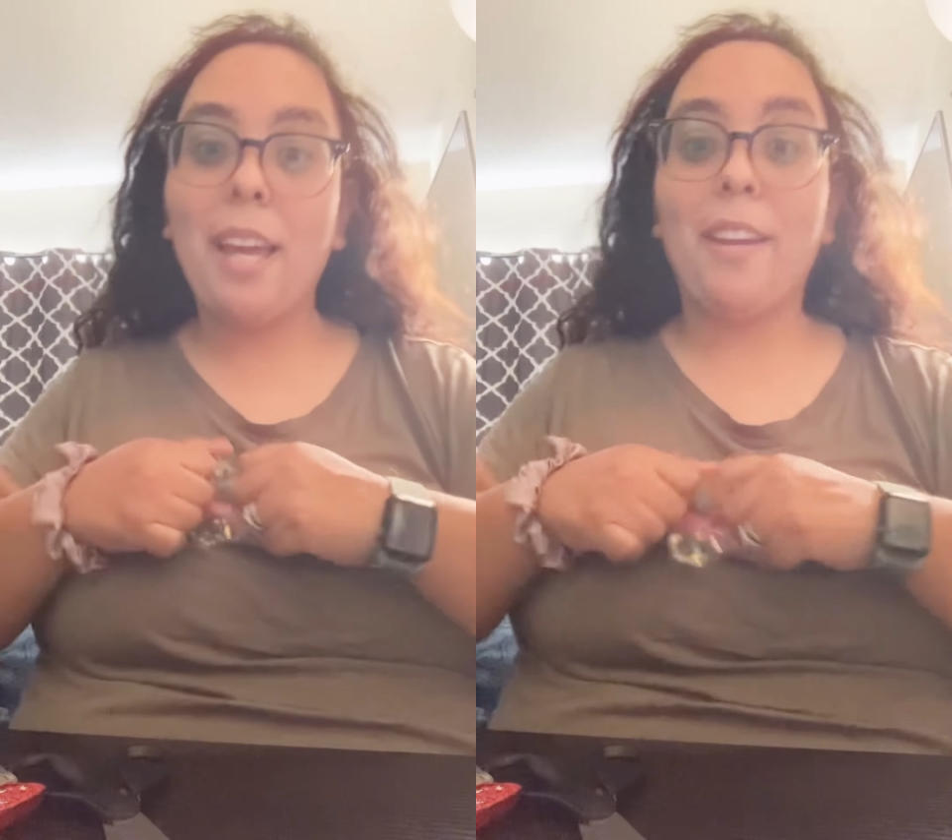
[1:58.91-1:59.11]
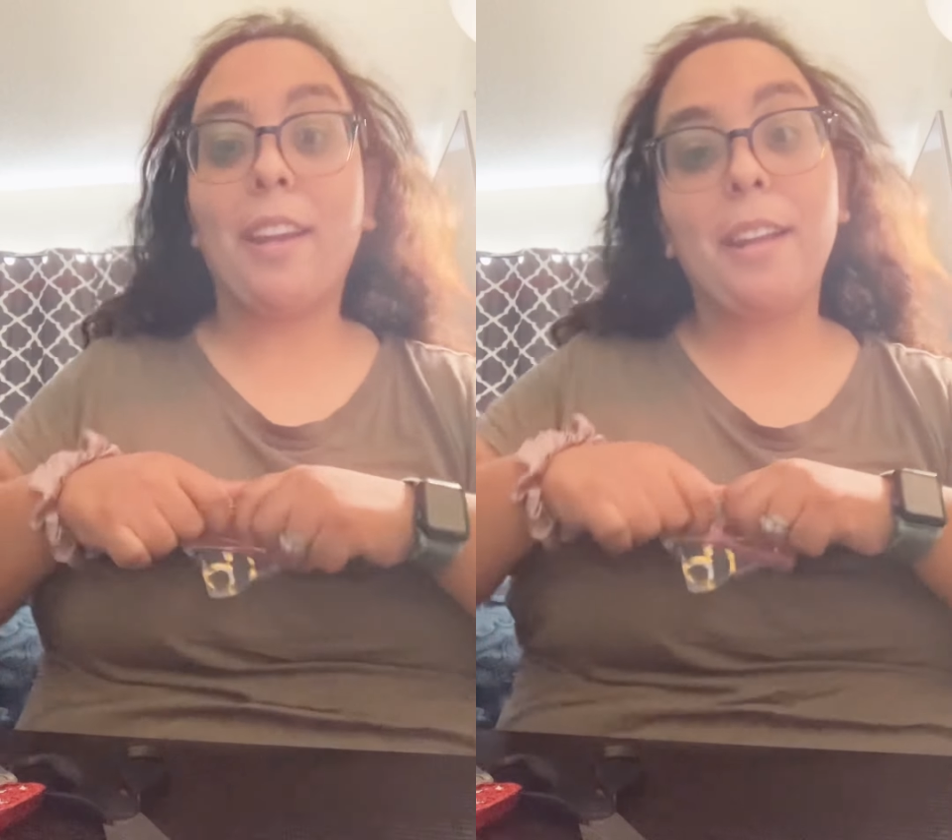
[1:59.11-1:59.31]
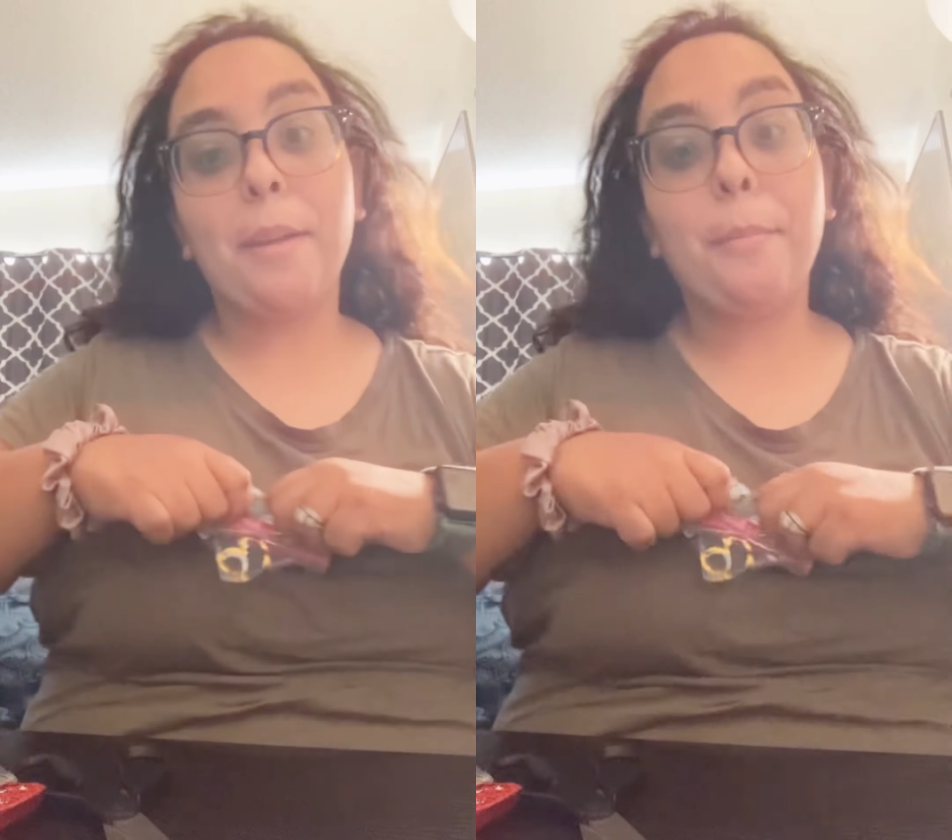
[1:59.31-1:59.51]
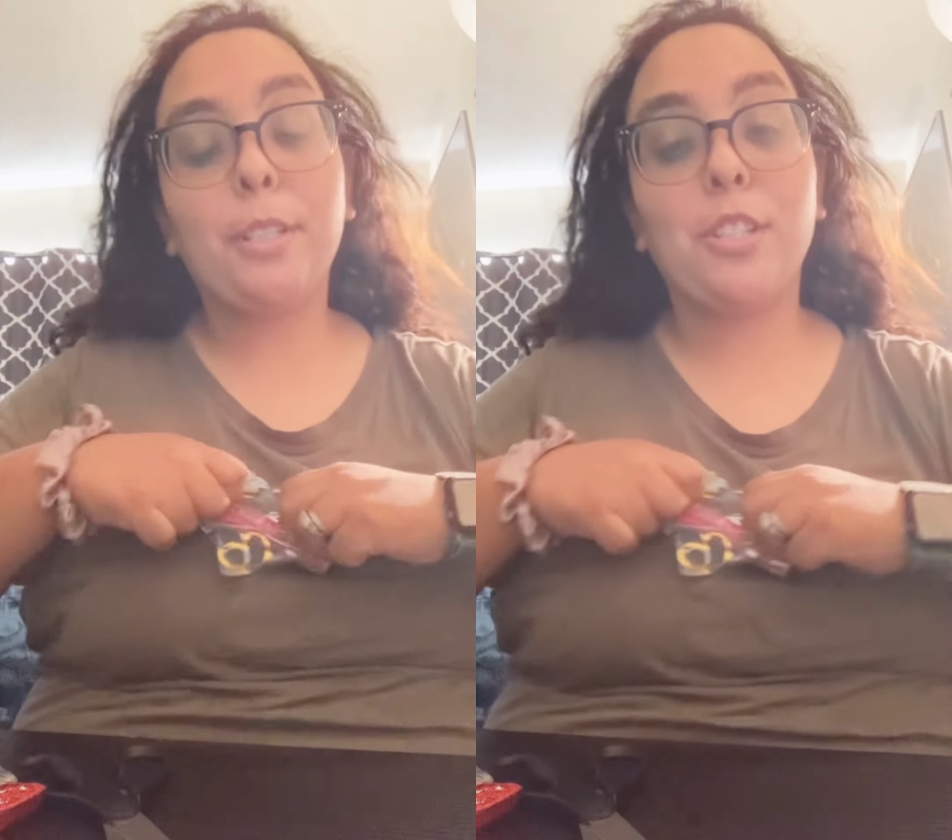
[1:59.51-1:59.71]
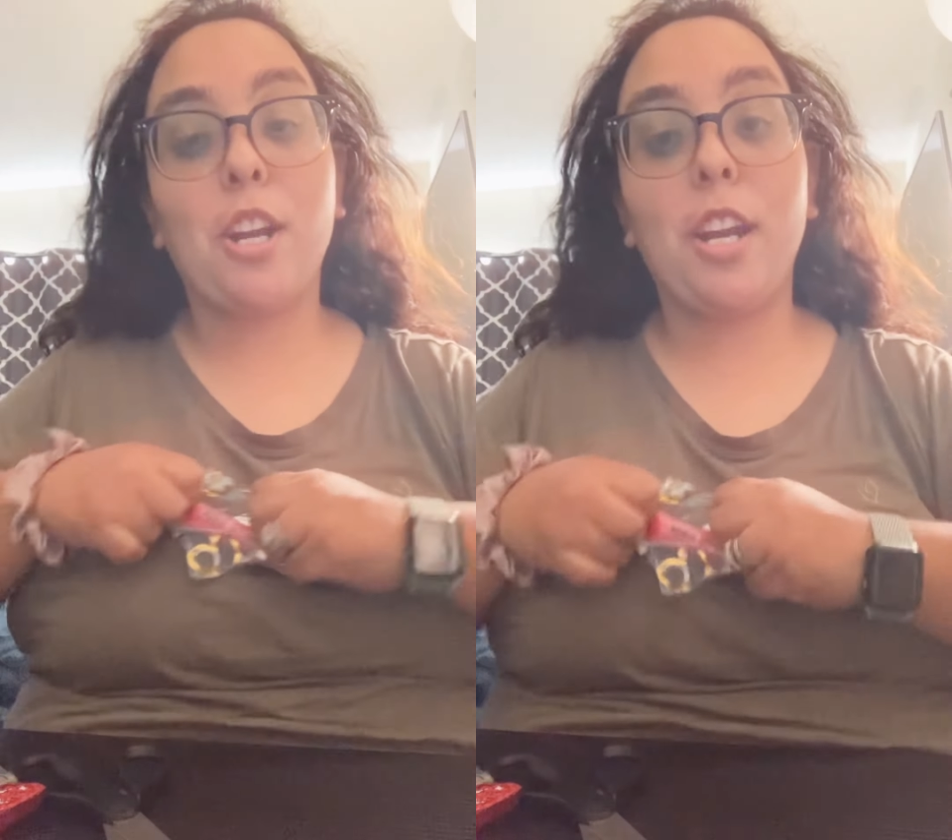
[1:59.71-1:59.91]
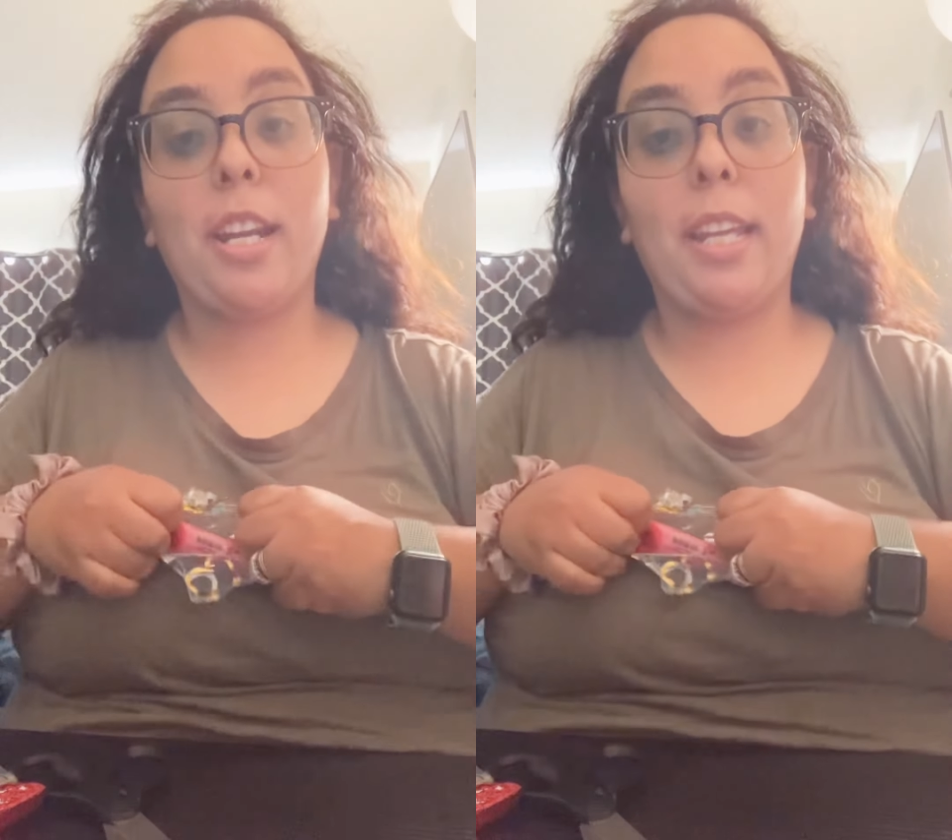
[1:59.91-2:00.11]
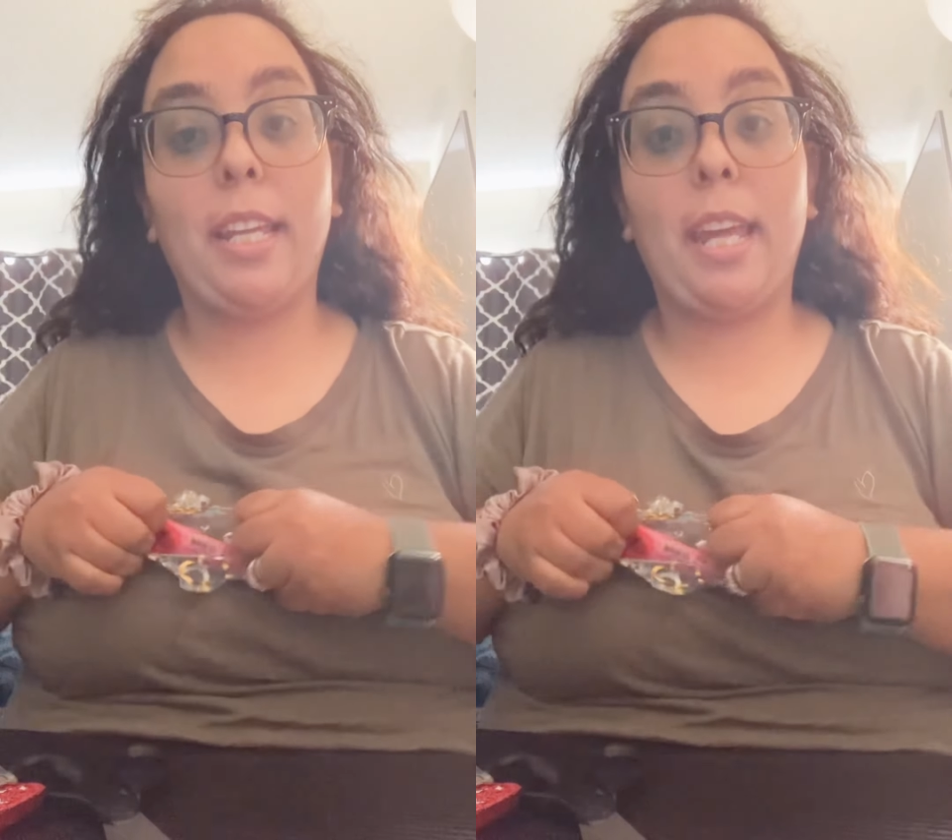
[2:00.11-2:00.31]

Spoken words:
I'm going to start